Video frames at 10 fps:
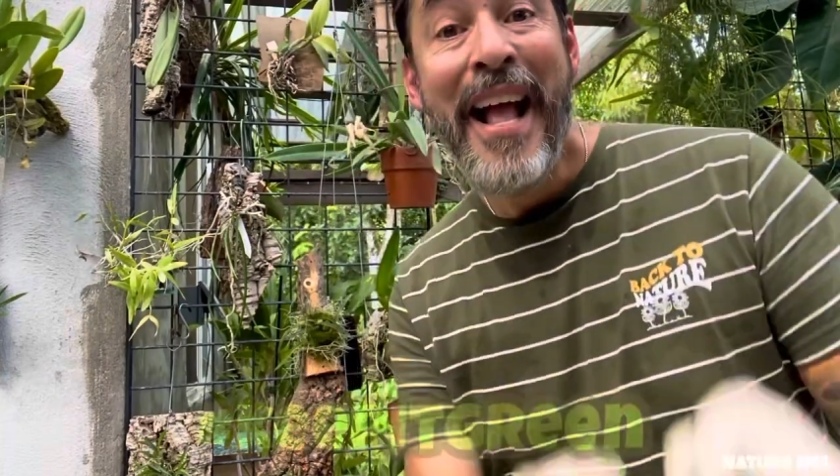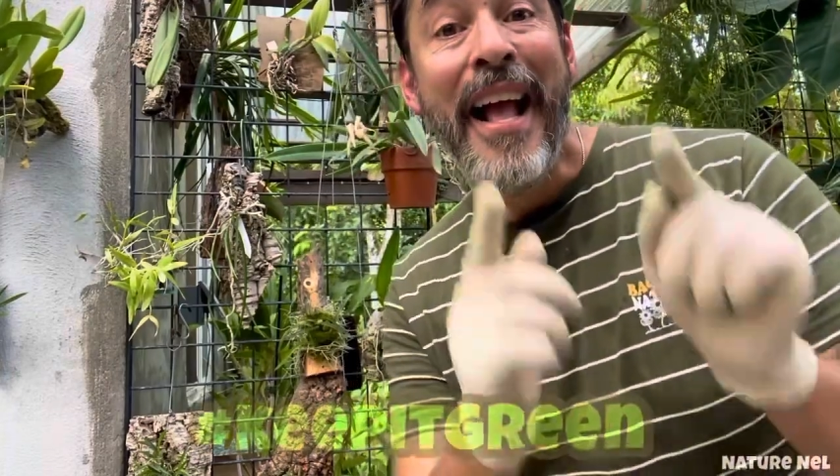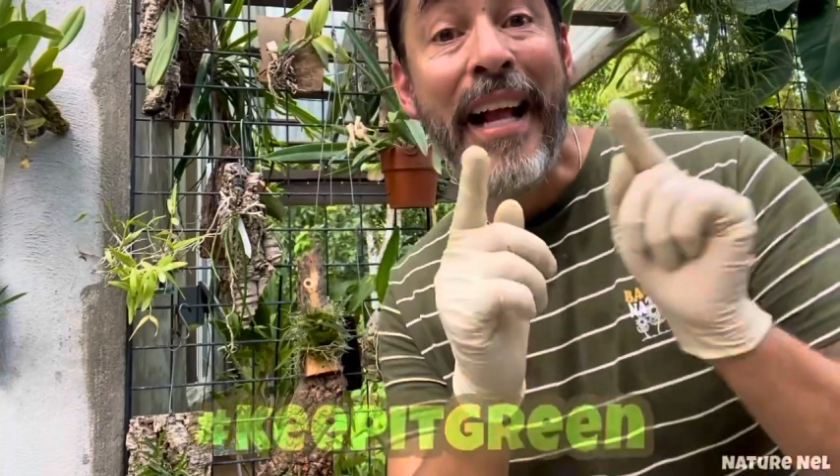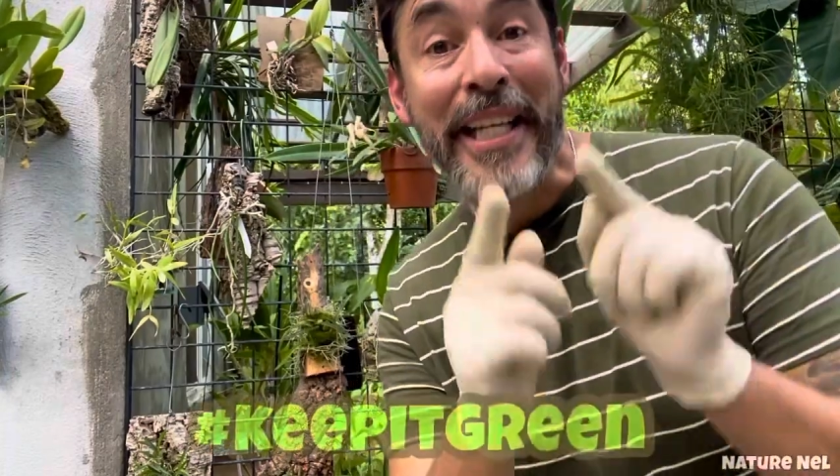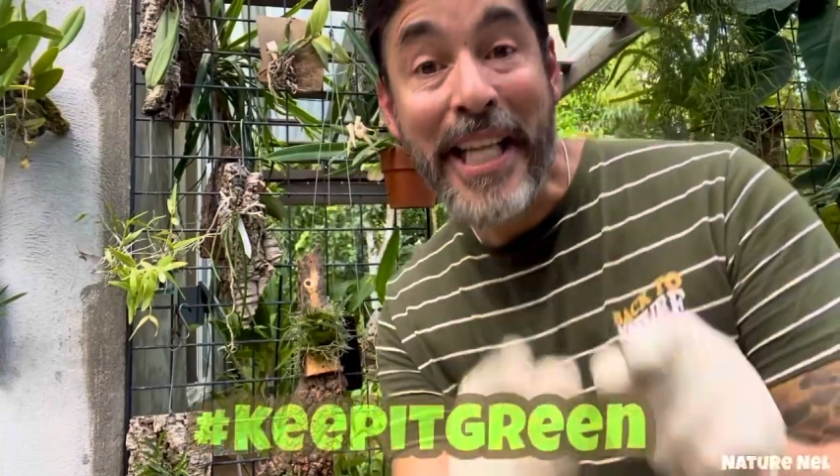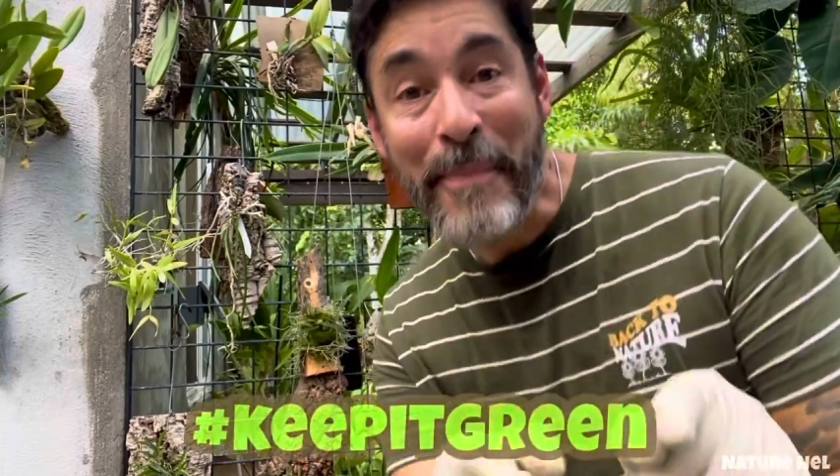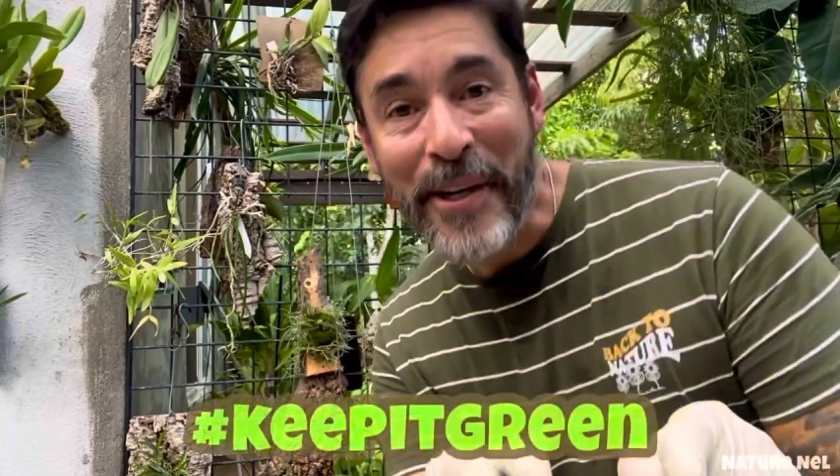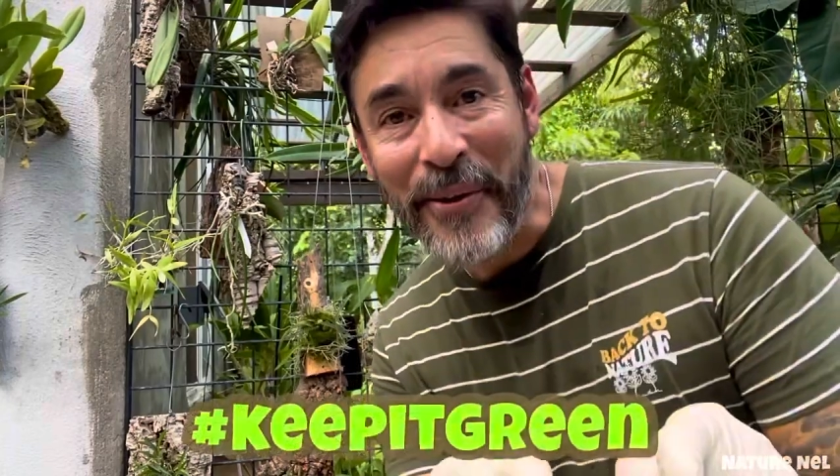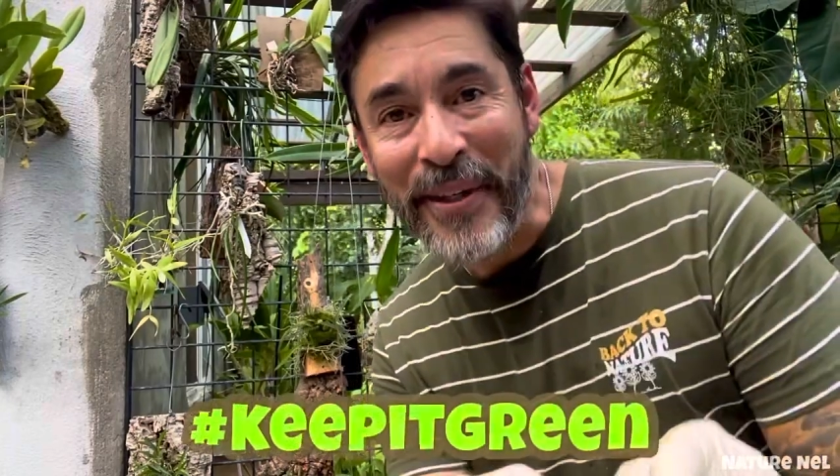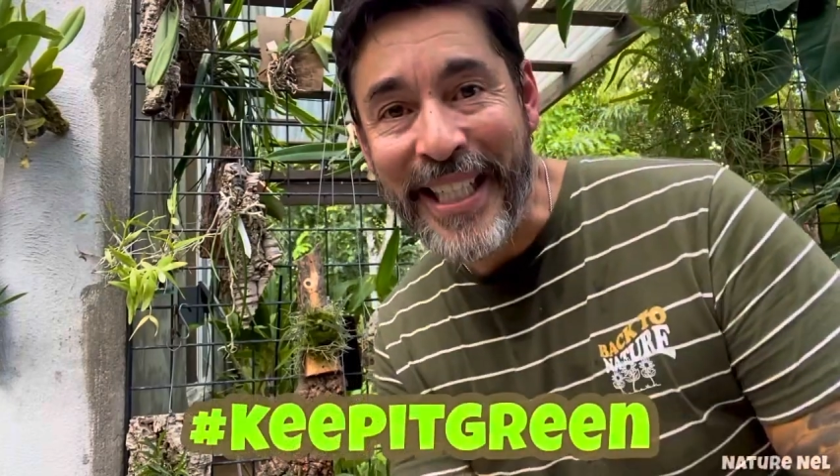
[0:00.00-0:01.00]
and keep it
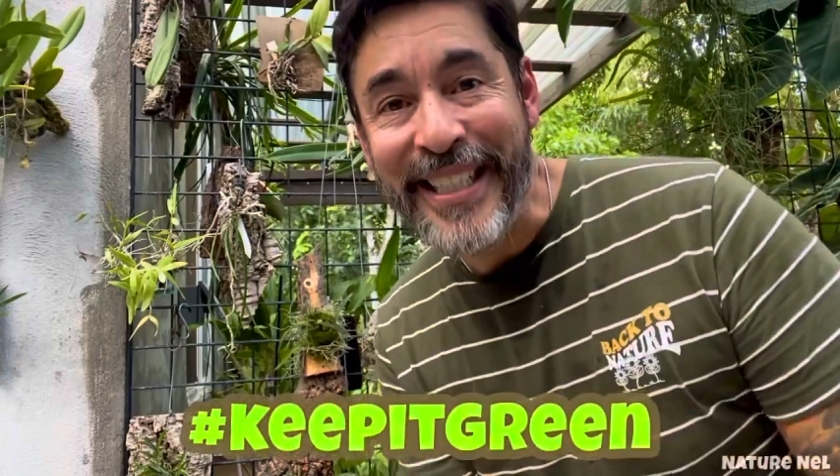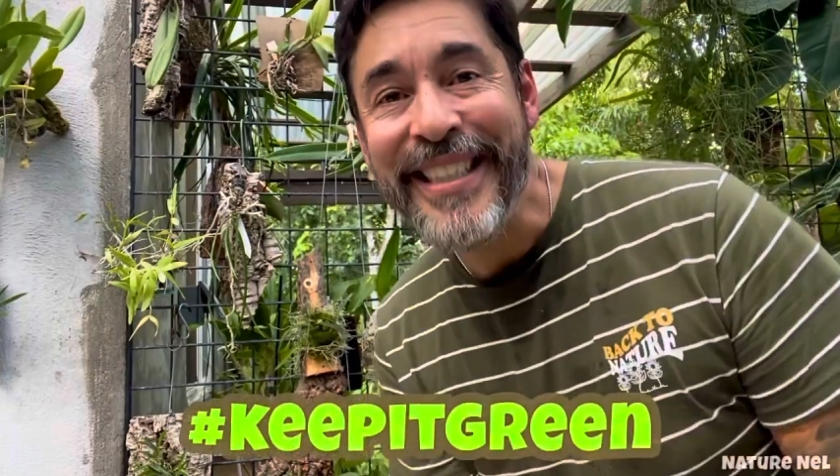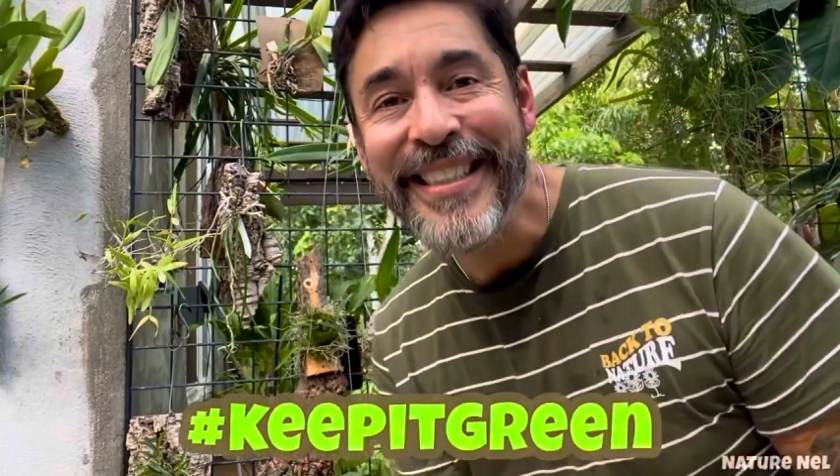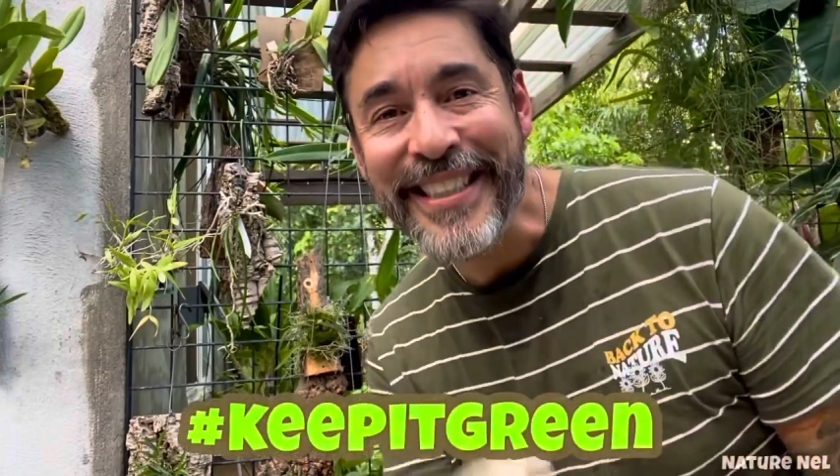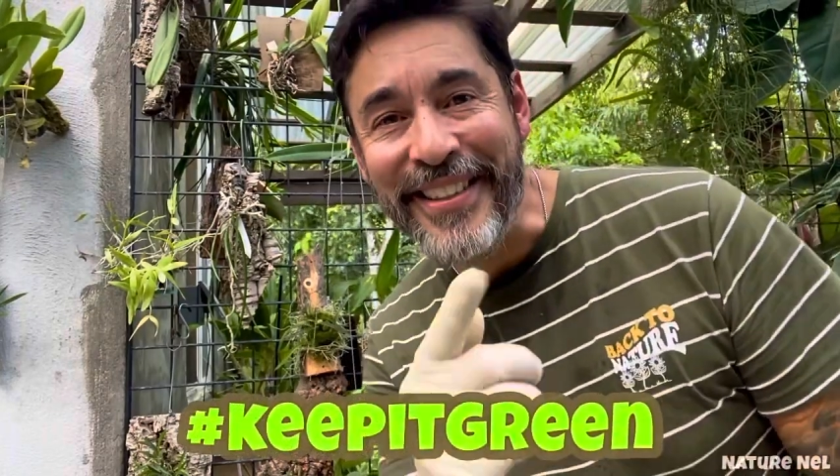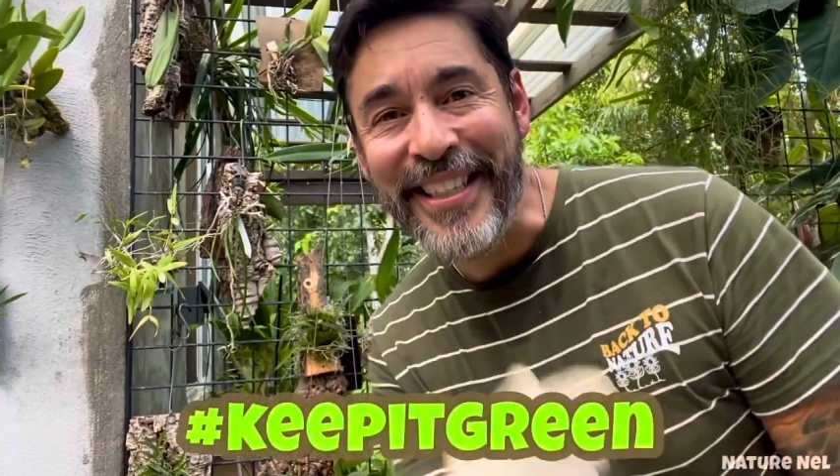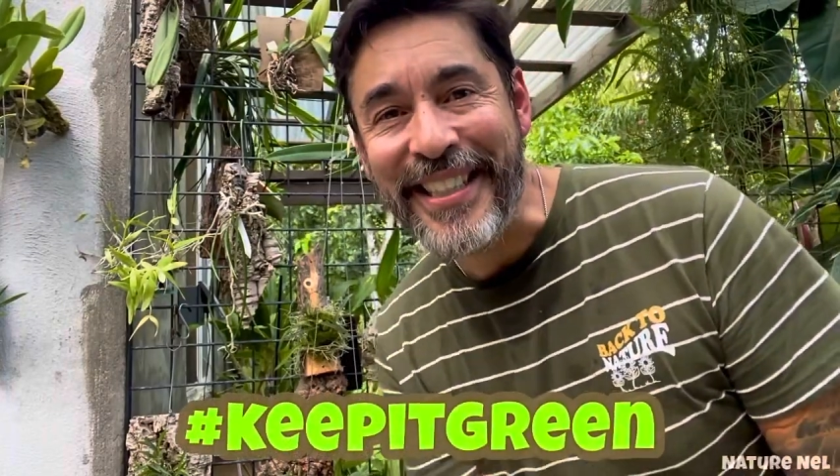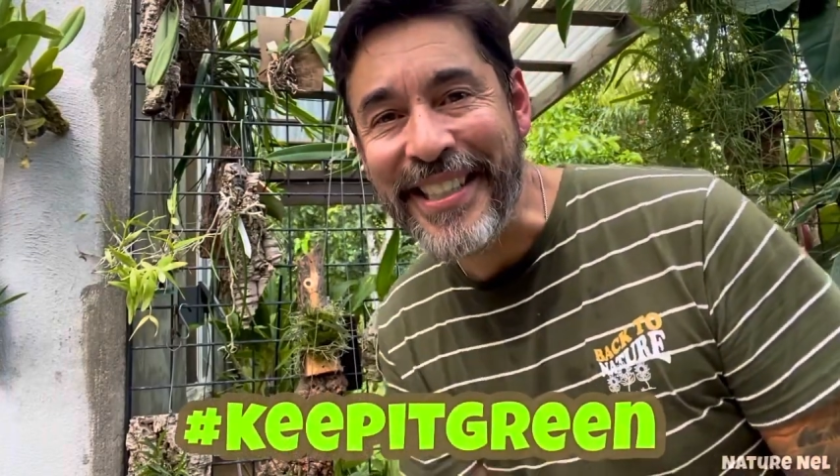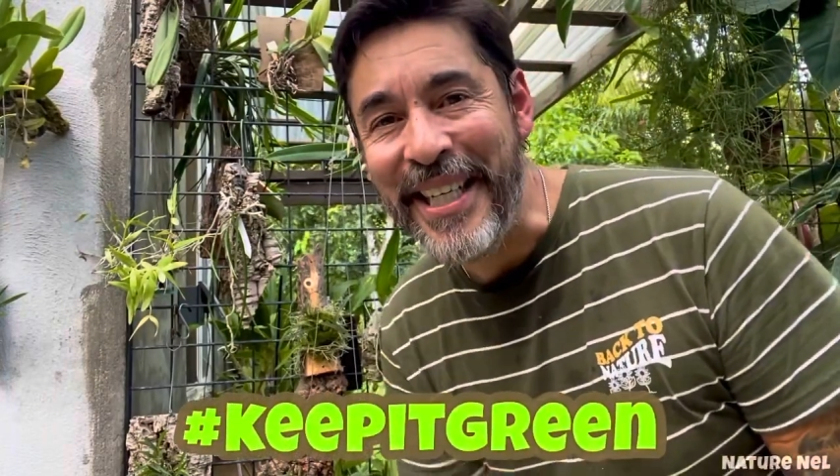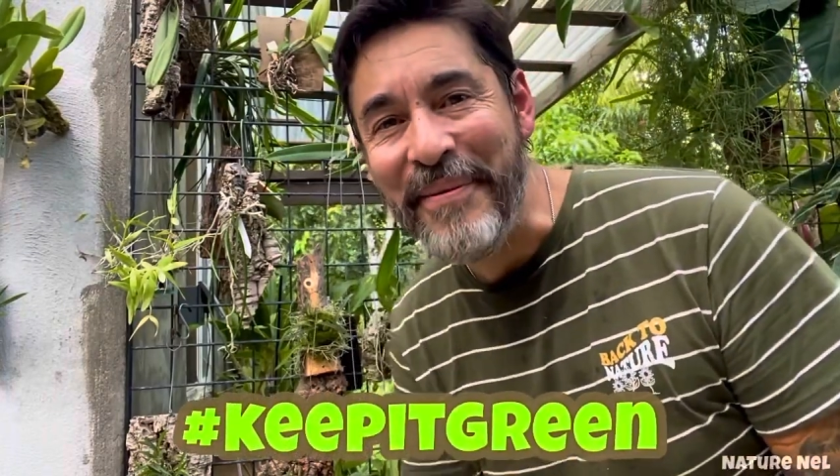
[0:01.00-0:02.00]
green. See you
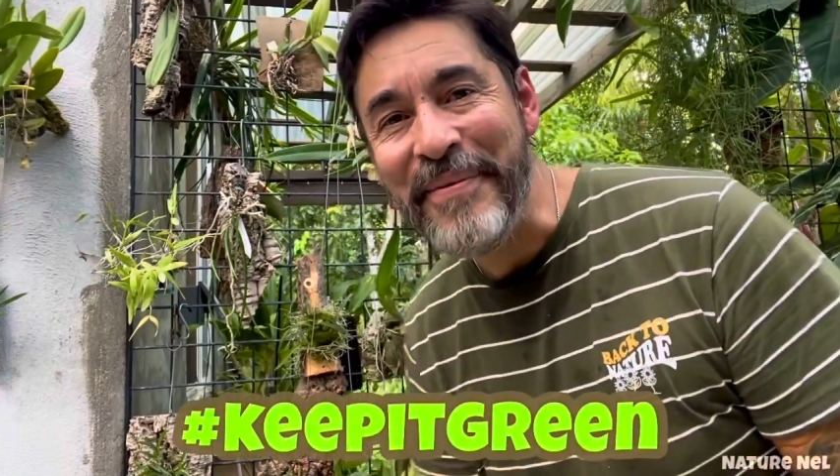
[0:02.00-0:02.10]
next time.